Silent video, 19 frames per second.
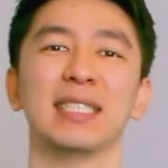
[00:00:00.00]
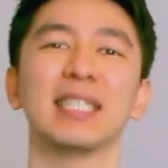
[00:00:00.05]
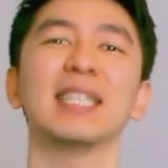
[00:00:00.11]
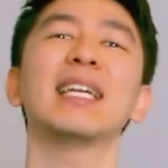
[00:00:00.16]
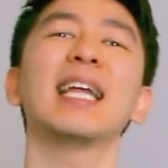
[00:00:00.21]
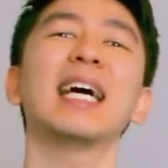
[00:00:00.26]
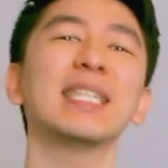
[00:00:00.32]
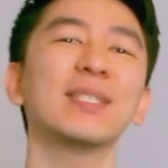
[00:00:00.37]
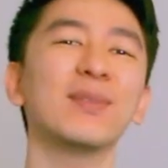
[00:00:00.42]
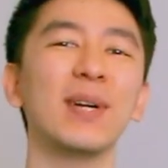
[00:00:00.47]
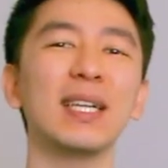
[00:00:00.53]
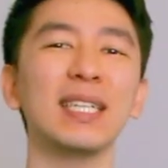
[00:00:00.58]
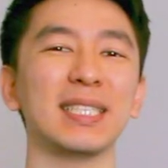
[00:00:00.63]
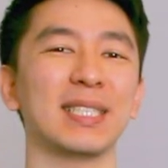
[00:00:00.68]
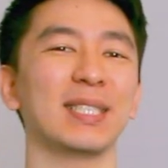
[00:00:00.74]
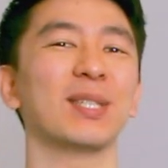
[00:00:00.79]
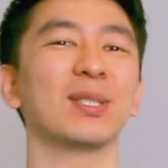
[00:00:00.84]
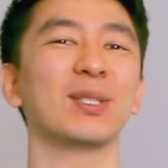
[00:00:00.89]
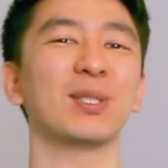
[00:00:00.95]
The last one
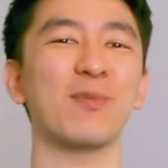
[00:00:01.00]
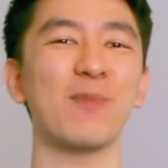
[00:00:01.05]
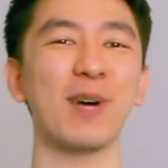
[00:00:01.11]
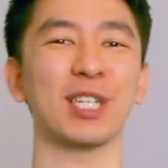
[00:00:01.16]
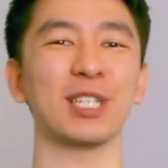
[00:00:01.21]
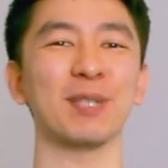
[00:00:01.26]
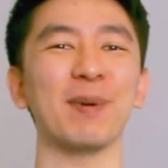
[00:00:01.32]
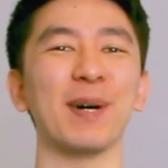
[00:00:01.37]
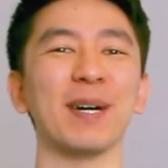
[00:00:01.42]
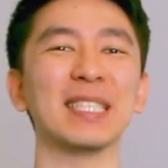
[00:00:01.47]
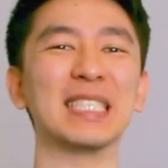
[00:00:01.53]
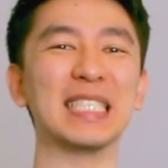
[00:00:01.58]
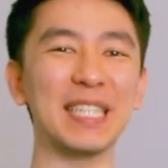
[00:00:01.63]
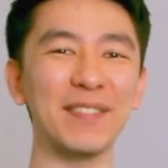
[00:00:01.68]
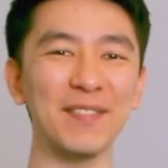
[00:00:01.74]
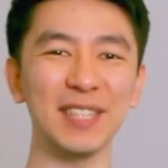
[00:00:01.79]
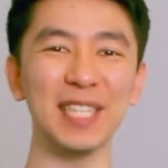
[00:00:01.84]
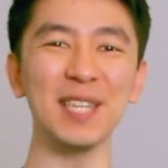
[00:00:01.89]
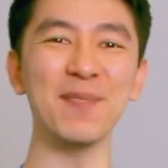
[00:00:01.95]
is not so much about a
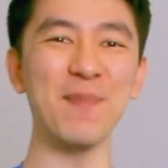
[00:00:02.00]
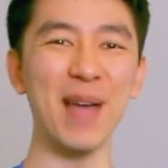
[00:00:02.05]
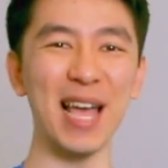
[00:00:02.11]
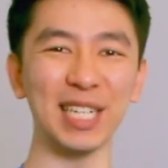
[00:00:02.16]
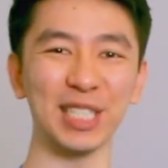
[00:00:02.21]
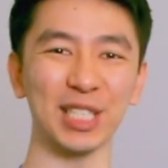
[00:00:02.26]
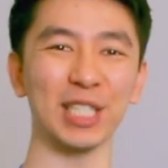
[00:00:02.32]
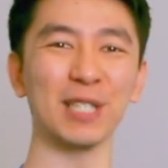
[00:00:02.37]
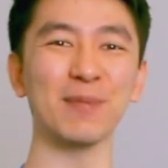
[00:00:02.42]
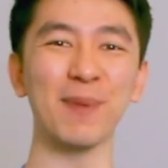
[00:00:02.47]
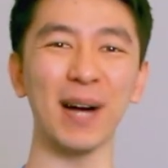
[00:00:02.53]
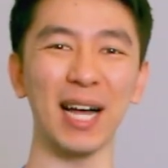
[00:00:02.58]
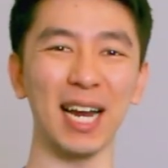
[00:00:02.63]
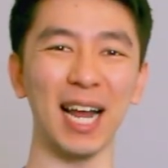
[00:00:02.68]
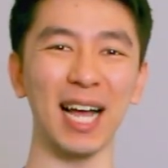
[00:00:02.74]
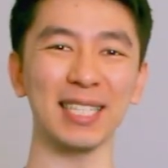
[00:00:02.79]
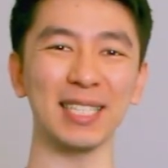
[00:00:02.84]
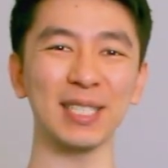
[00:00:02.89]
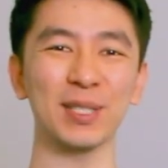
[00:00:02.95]
safety measure,
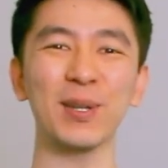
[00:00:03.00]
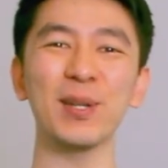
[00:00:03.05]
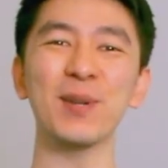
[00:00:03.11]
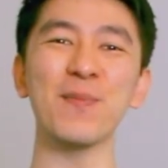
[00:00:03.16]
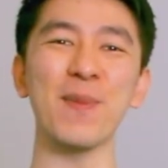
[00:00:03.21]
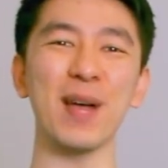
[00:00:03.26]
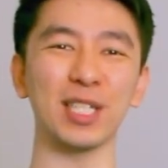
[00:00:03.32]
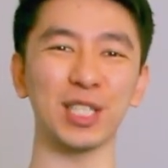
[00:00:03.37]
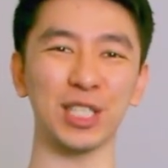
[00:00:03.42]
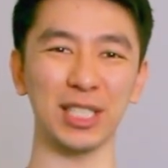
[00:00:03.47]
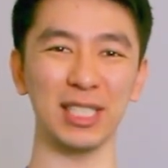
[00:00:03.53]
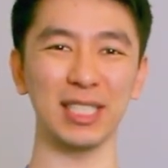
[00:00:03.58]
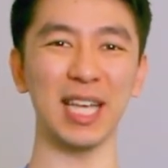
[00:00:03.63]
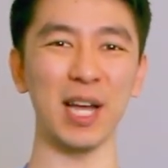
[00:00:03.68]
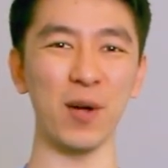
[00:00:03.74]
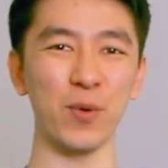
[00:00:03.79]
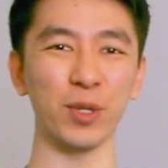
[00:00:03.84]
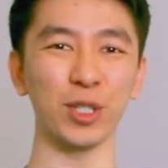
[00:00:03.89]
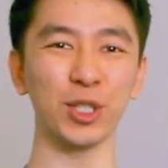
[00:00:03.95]
but I just want to mention
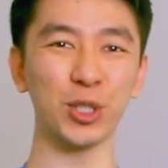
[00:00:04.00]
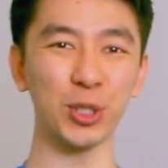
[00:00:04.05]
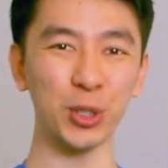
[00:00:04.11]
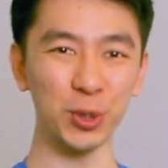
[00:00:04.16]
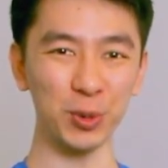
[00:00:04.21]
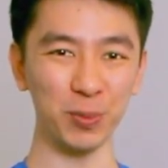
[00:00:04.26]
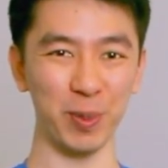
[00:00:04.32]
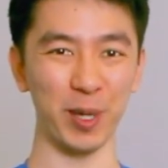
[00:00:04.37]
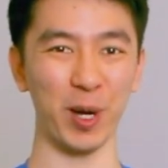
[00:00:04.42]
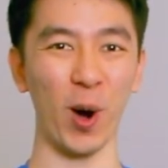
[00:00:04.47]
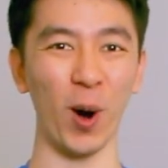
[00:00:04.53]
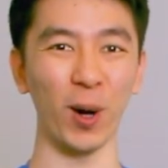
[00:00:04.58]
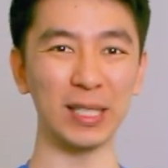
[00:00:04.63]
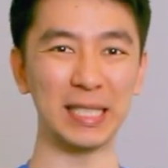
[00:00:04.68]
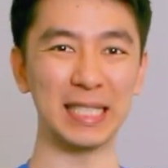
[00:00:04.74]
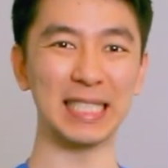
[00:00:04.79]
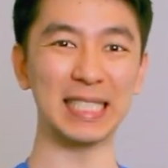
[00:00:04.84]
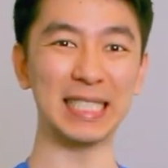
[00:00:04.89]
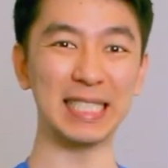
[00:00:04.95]
that we should be
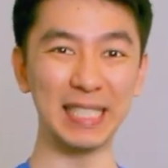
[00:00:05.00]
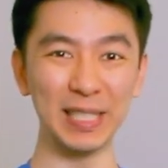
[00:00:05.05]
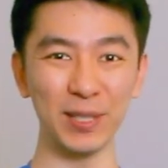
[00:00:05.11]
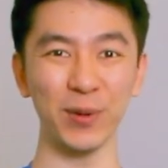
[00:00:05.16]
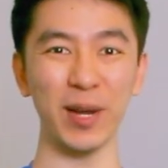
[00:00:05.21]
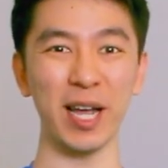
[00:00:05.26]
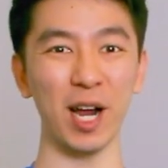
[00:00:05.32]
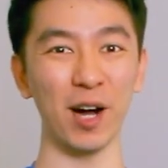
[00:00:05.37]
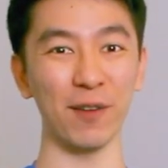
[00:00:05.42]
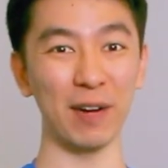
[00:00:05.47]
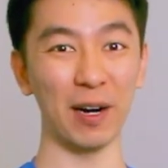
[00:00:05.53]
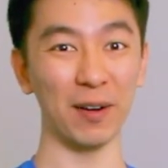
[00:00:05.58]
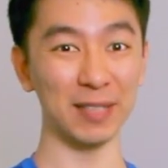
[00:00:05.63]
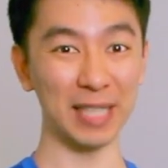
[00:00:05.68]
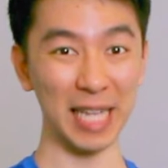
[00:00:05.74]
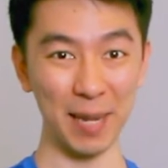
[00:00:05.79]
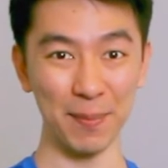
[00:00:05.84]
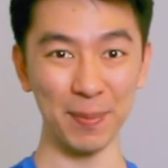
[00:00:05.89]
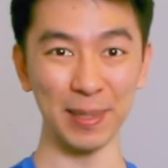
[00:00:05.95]
considerate of
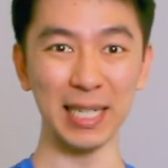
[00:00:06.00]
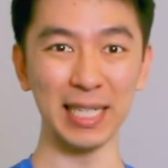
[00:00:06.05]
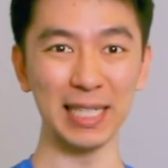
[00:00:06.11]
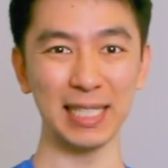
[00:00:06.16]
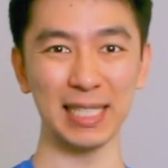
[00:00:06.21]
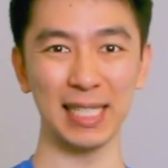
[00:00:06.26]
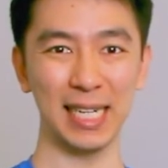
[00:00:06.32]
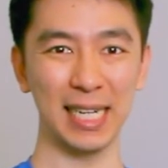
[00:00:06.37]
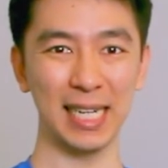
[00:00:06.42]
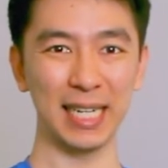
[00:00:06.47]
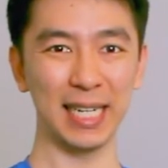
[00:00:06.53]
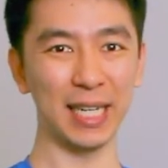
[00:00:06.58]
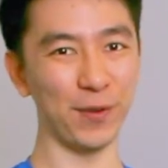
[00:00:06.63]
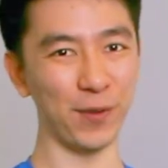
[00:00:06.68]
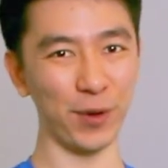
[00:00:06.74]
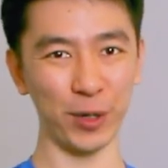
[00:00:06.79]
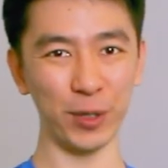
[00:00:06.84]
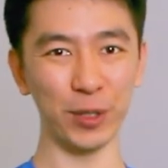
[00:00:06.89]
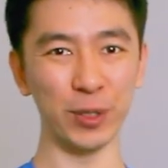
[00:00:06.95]
our neighbours.
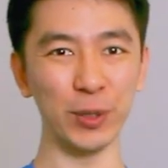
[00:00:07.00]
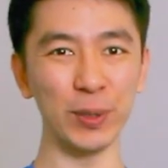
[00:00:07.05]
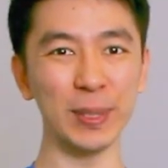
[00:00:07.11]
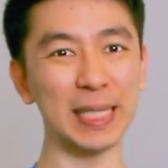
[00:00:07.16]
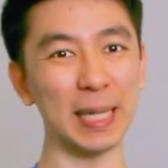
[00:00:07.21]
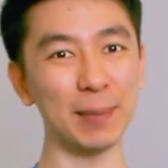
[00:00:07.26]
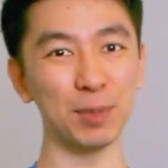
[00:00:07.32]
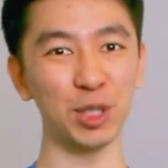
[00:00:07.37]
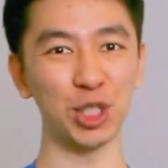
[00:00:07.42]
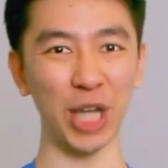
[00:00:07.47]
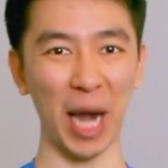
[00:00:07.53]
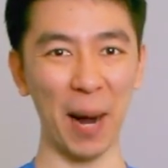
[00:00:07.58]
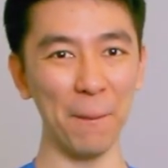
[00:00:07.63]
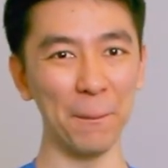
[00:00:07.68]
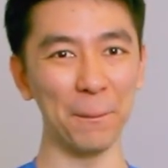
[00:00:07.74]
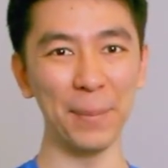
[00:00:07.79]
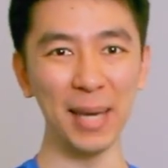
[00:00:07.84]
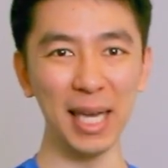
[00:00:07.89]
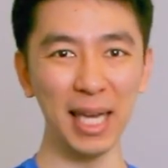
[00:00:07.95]
If you're going to do some
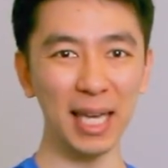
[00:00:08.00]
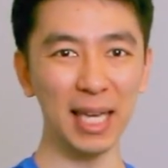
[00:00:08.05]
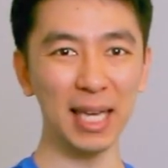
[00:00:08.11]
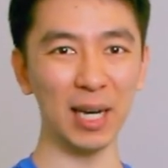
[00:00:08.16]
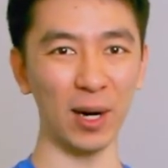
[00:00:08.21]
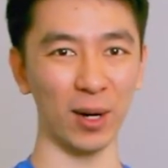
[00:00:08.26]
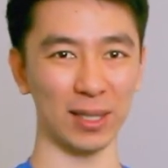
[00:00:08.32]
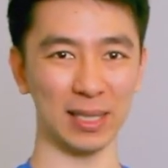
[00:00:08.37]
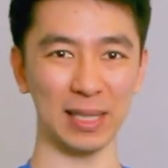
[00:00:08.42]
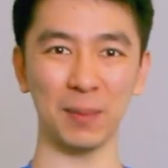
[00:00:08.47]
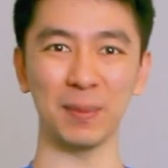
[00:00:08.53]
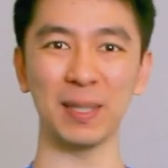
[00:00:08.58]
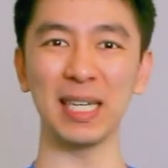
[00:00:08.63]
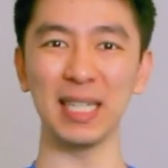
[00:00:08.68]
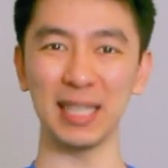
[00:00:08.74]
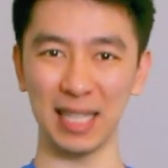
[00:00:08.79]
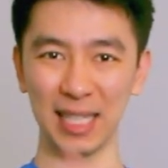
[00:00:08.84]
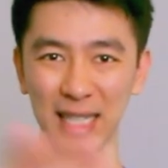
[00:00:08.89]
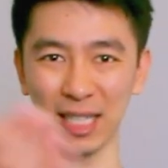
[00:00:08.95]
jumping or some
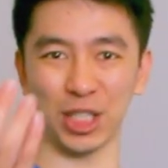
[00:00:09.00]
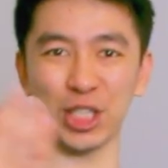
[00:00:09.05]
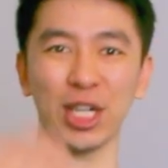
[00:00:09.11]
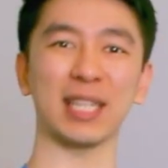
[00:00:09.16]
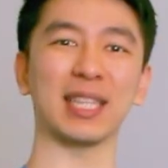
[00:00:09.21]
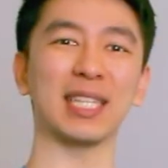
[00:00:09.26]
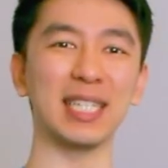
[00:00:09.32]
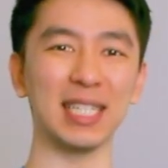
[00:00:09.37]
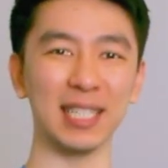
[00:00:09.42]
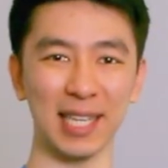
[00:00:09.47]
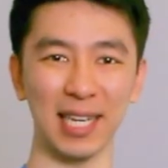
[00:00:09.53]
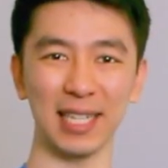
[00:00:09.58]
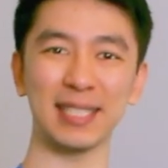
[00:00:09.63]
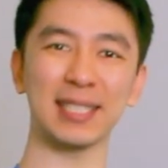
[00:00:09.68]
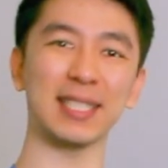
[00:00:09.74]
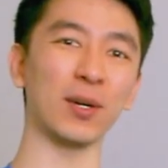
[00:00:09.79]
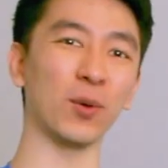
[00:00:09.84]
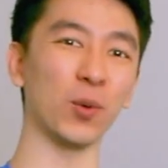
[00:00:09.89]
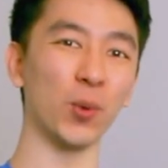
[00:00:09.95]
hitting the shutter
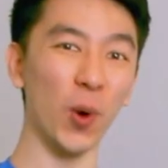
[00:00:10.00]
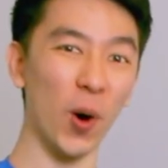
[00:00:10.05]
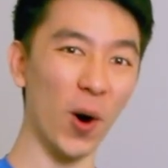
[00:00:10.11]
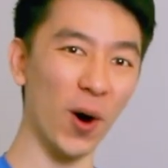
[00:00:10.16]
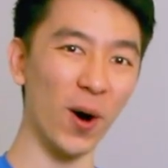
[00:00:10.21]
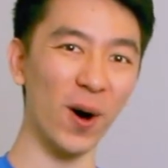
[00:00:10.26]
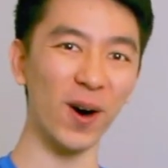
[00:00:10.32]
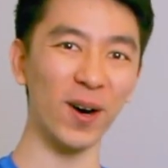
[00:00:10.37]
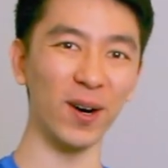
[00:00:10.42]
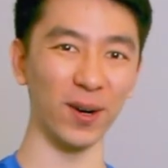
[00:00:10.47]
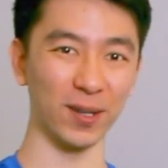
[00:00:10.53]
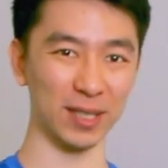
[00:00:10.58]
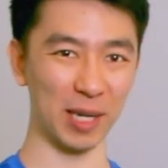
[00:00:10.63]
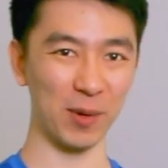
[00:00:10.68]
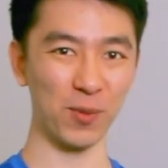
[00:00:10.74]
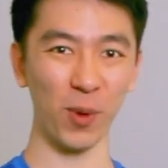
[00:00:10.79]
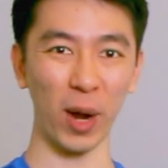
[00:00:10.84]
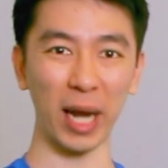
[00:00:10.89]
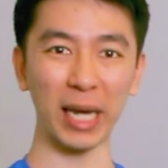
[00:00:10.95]
against the wall or
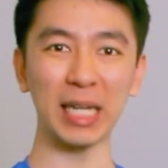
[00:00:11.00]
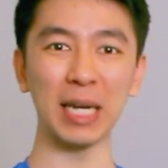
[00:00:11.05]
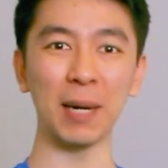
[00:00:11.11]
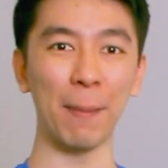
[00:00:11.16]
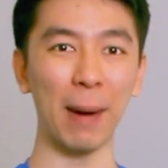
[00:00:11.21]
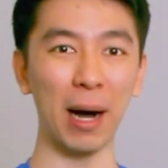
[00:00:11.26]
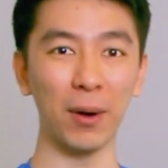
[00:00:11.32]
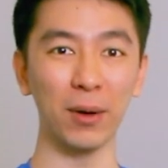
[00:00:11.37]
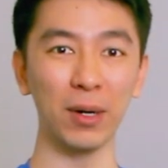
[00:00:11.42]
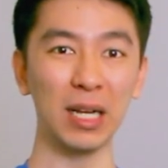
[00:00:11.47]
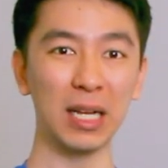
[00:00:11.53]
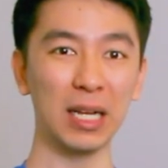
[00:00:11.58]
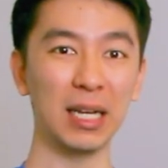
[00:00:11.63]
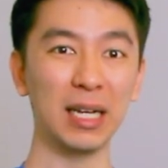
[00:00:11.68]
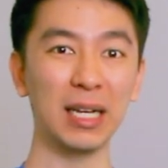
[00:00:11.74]
some running about,